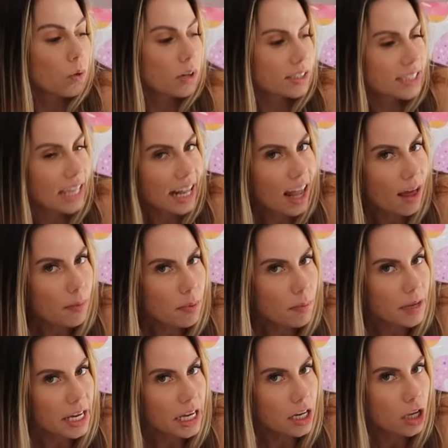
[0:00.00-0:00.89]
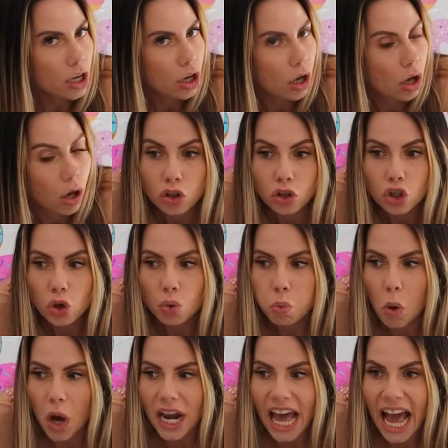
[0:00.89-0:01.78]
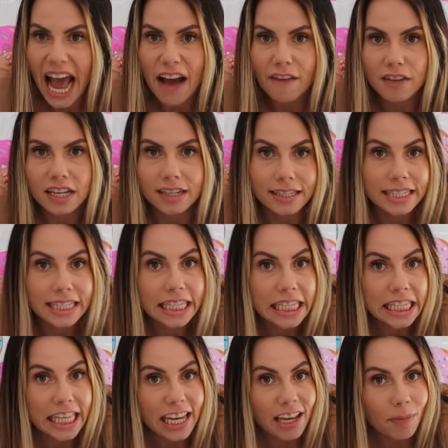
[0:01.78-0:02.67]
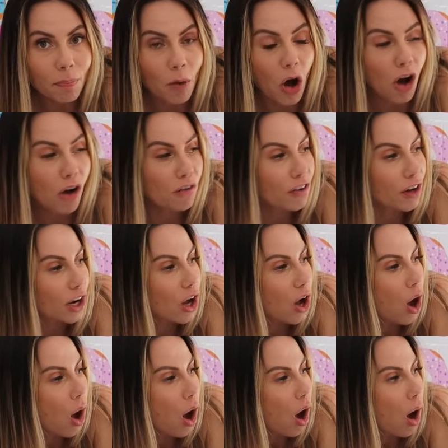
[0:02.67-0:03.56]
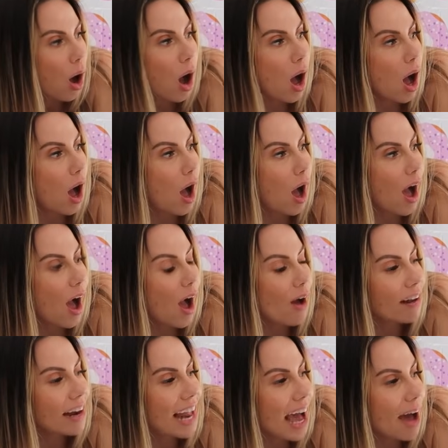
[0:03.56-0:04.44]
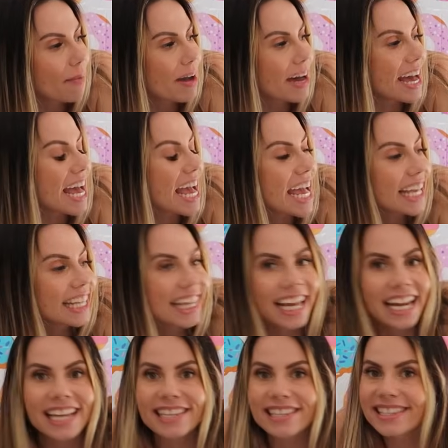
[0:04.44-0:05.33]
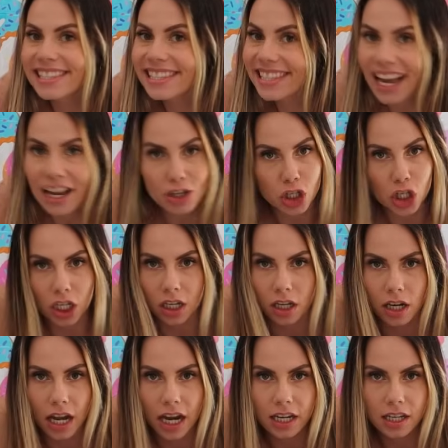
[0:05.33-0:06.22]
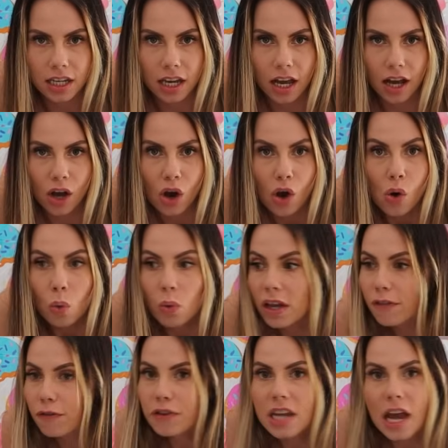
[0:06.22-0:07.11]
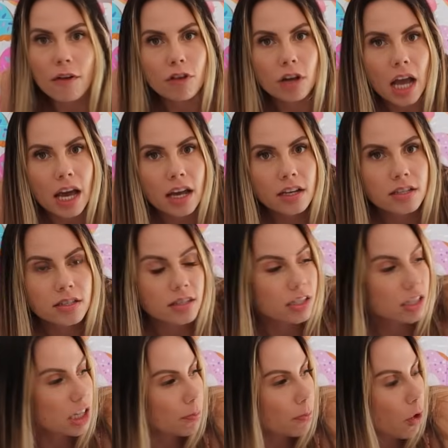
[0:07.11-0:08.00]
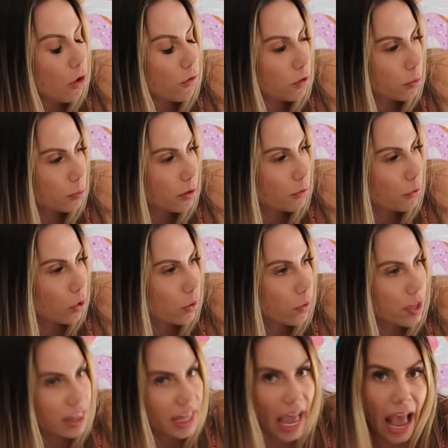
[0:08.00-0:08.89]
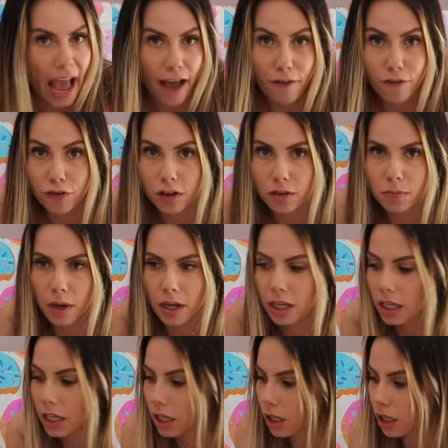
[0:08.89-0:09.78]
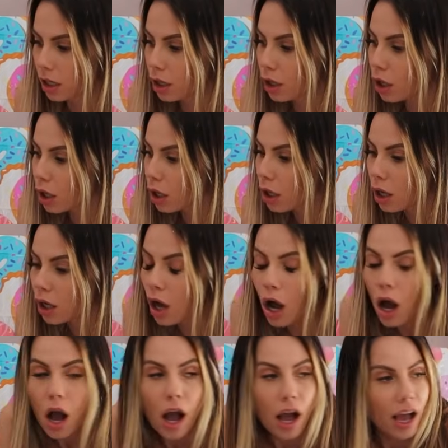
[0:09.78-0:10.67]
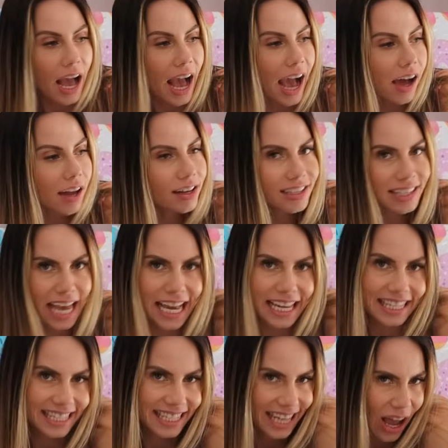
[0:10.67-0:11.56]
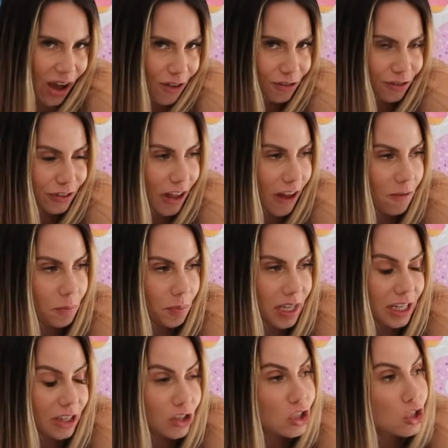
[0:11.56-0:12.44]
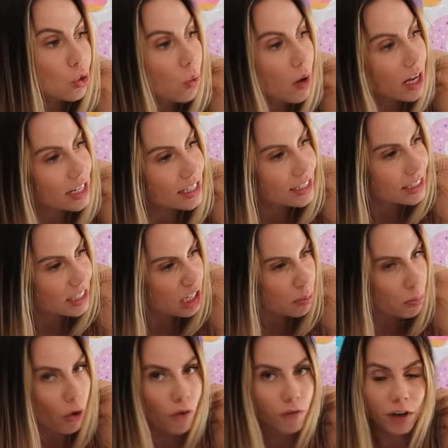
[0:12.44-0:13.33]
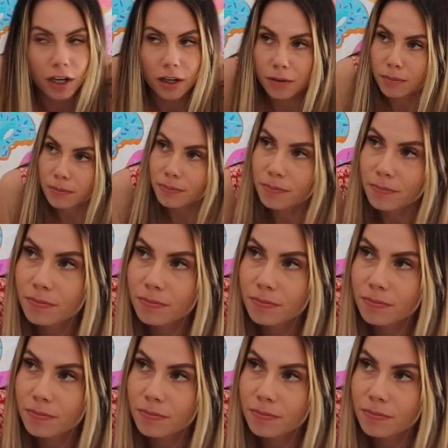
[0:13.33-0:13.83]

What's that rubber mean? You want to have a sleepover. Oh, Llama, that is such a good idea. We've never had a sleepover before with everybody here. How does that sound, Fluffbean? Do you want a sleepover?